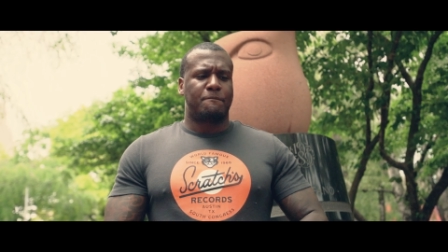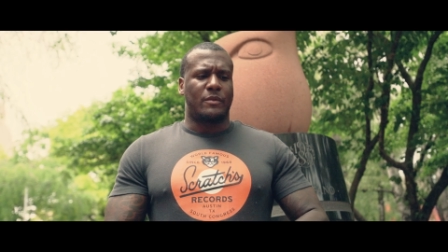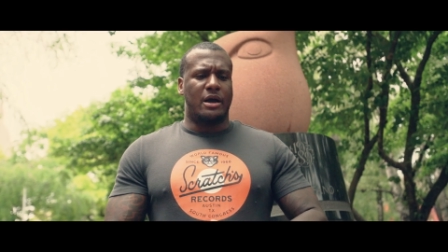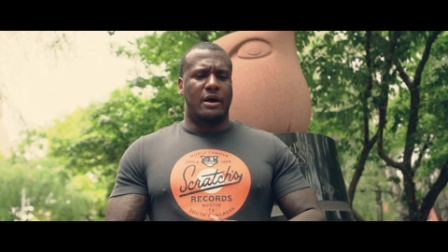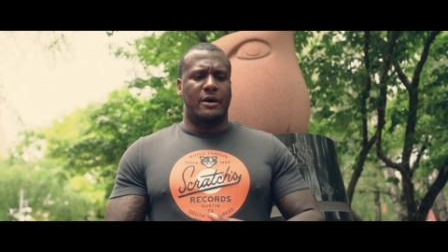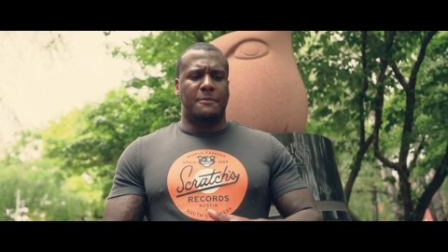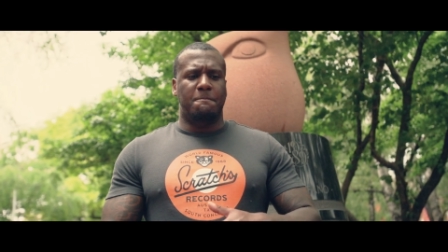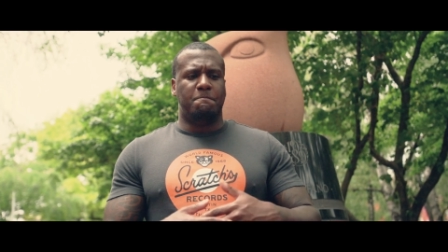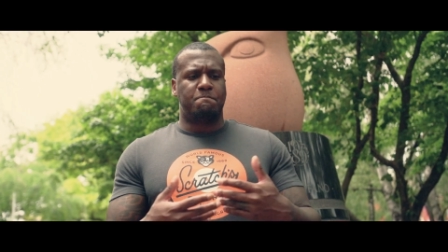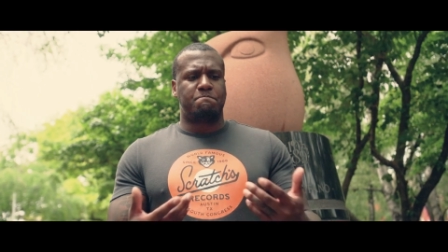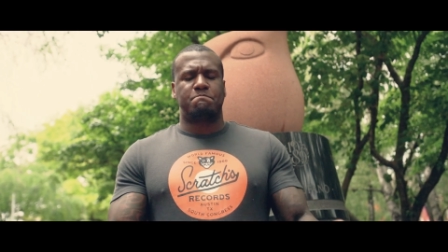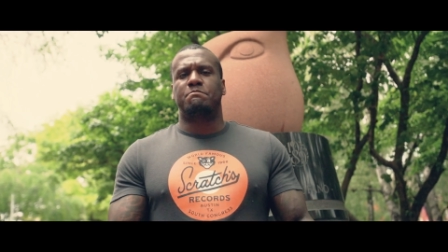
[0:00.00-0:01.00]

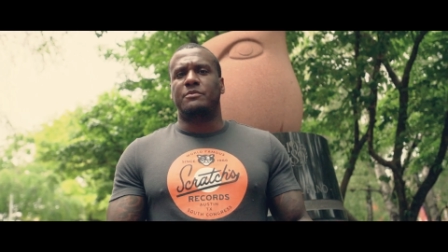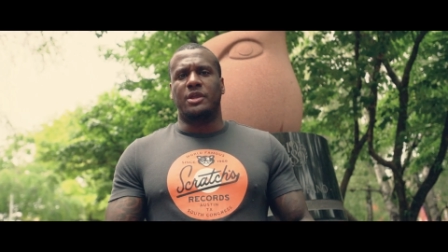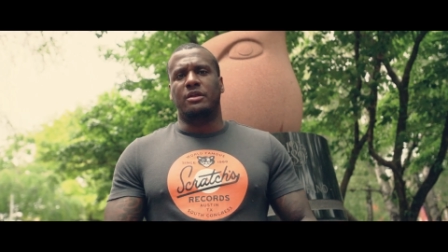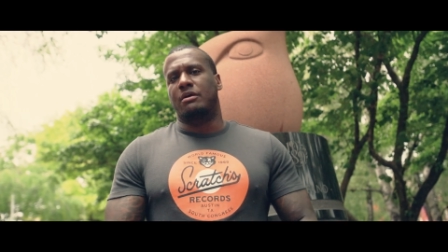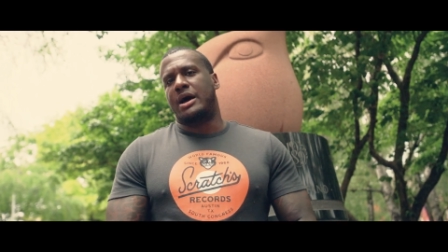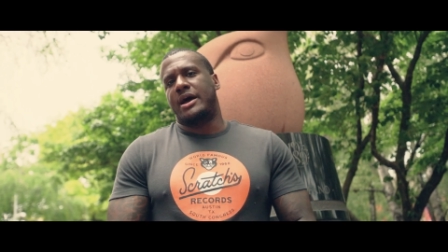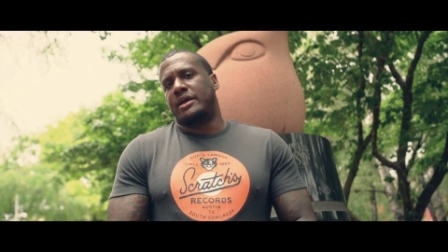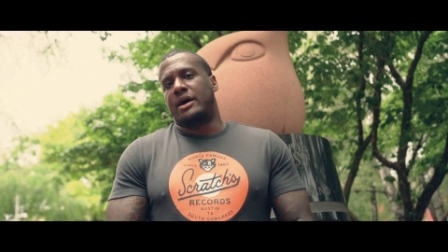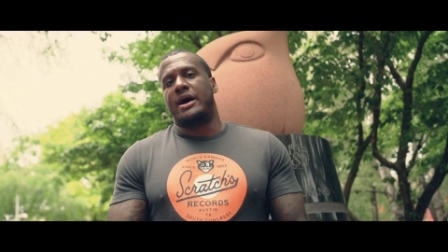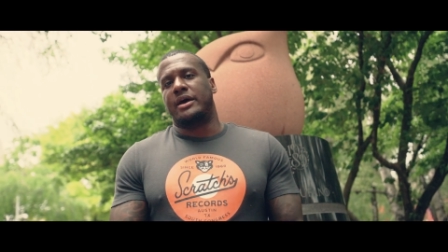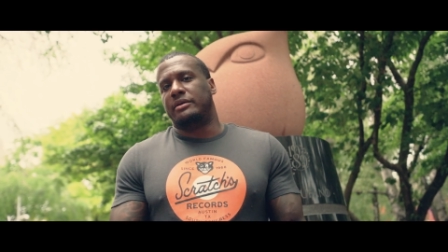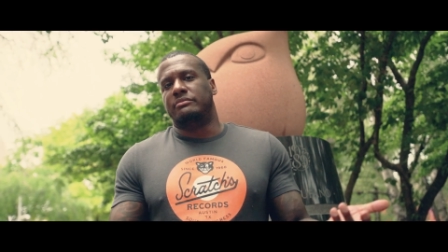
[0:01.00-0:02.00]
You know,
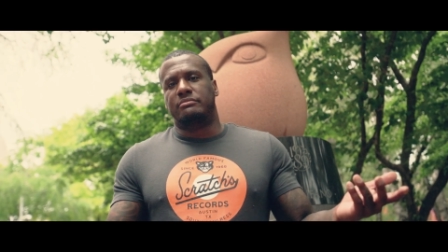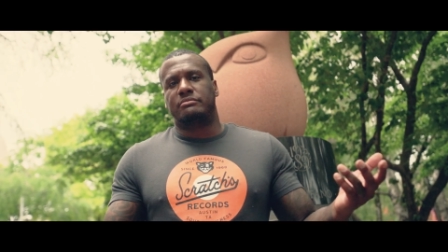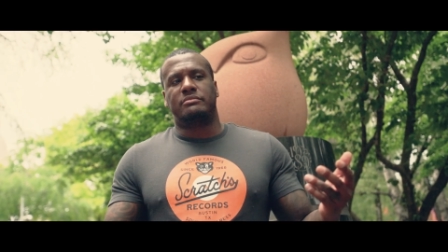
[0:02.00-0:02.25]
I